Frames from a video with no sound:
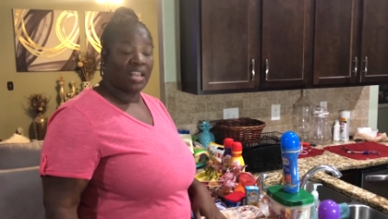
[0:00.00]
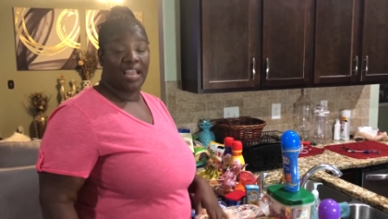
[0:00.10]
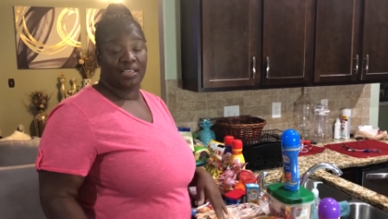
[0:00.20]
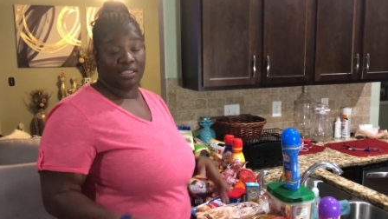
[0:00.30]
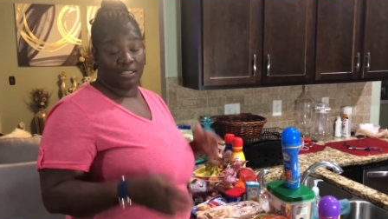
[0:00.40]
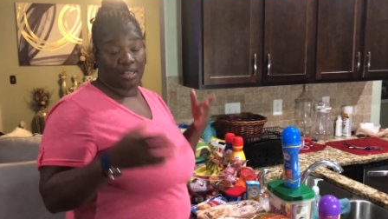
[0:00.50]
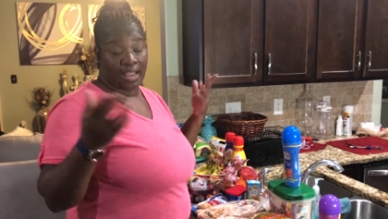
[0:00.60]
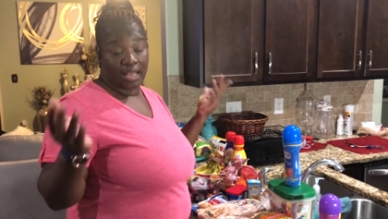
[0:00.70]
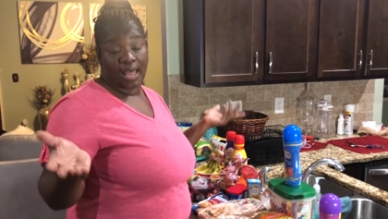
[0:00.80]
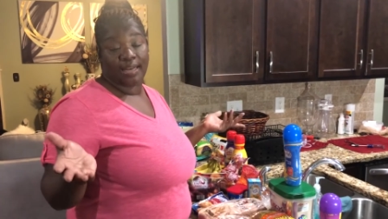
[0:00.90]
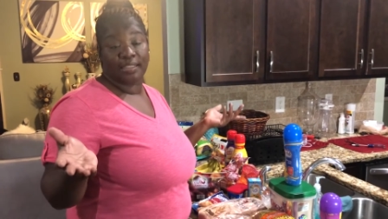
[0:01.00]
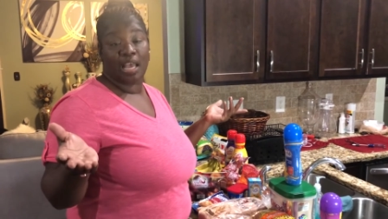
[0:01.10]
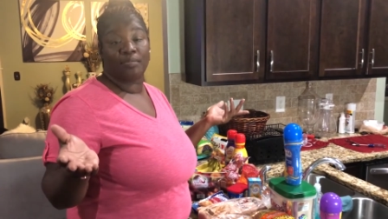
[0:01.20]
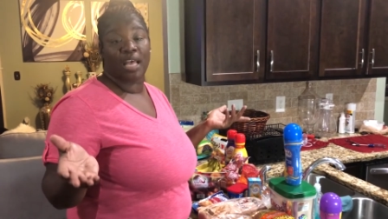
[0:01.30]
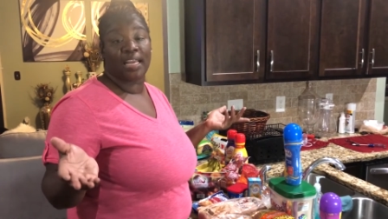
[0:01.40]
Like like a lot of
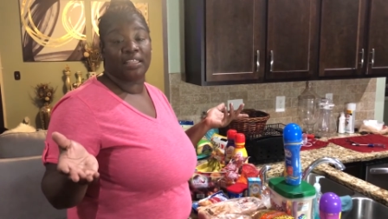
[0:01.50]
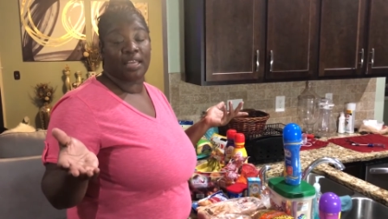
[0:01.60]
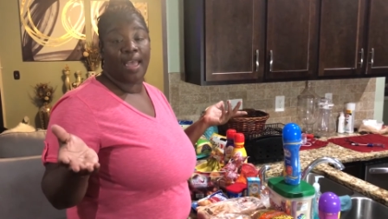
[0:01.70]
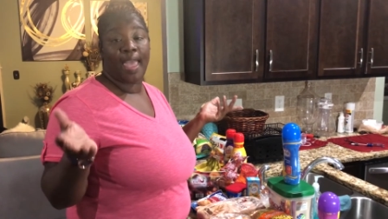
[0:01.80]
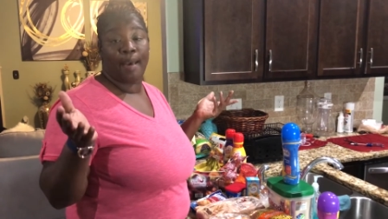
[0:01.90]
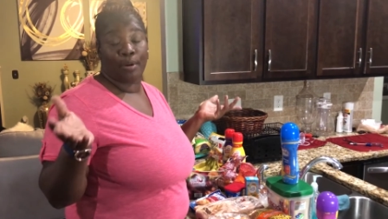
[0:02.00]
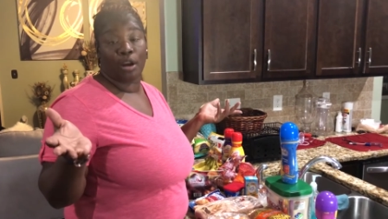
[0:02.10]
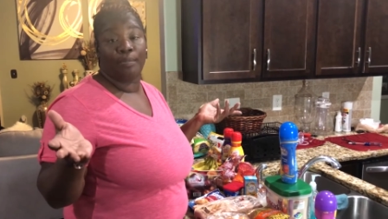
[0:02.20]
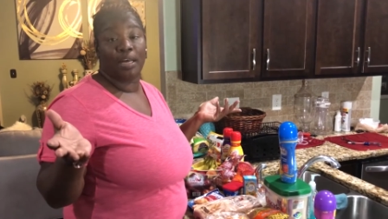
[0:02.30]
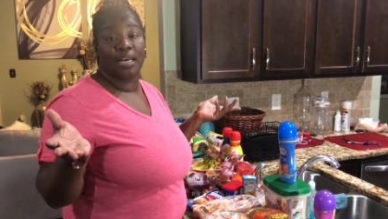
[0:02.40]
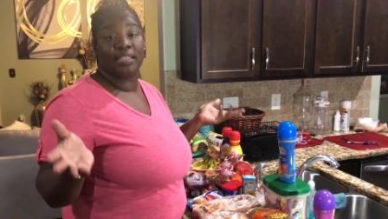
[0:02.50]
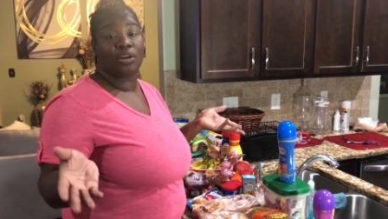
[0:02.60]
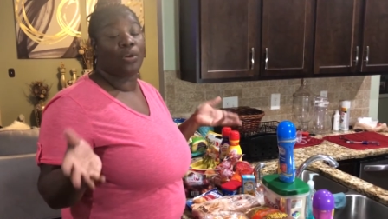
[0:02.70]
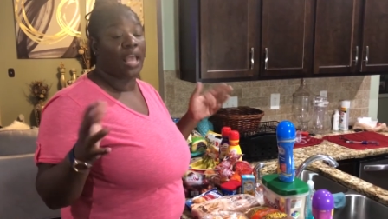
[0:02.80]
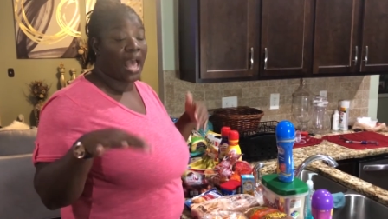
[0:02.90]
times I get the hamburger buns
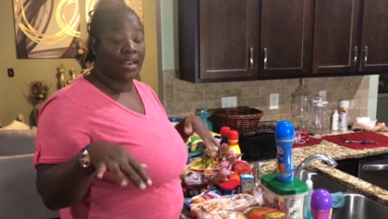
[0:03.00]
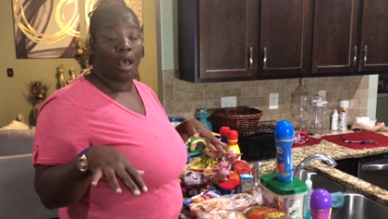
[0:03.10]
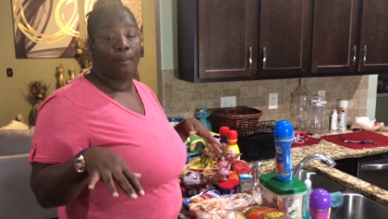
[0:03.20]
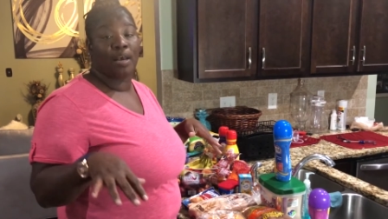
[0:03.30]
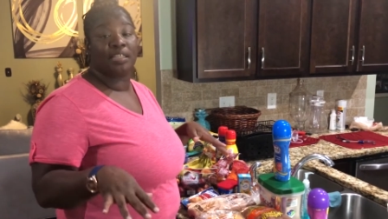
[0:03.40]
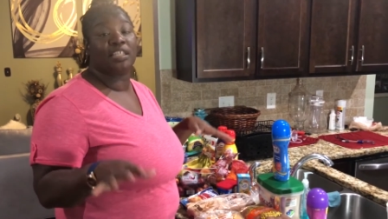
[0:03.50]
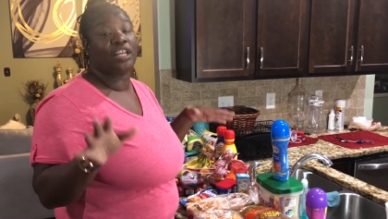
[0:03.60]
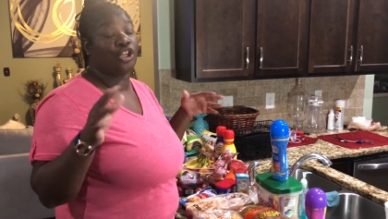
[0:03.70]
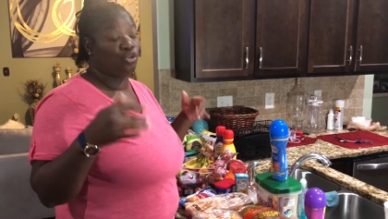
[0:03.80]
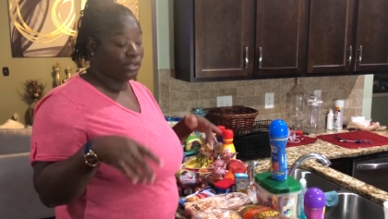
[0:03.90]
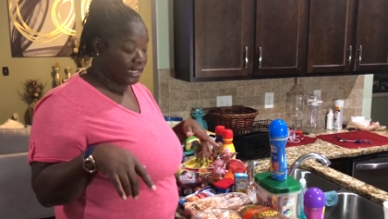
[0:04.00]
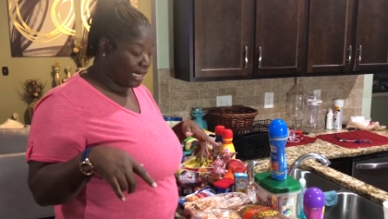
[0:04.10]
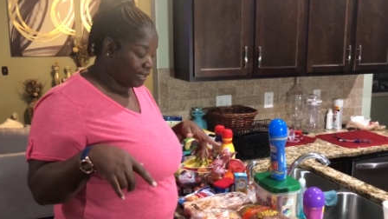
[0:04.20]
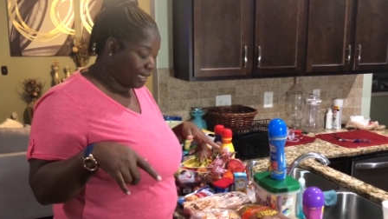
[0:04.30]
or the hot dog buns because they do sell it in